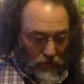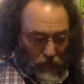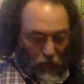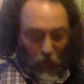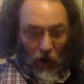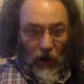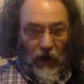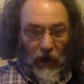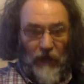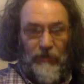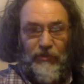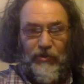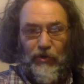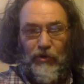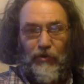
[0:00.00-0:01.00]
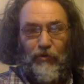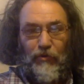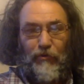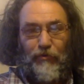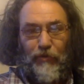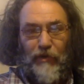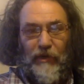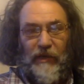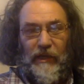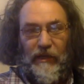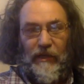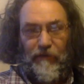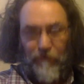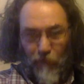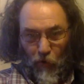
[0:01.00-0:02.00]
2,
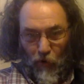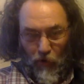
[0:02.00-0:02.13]
3, 4,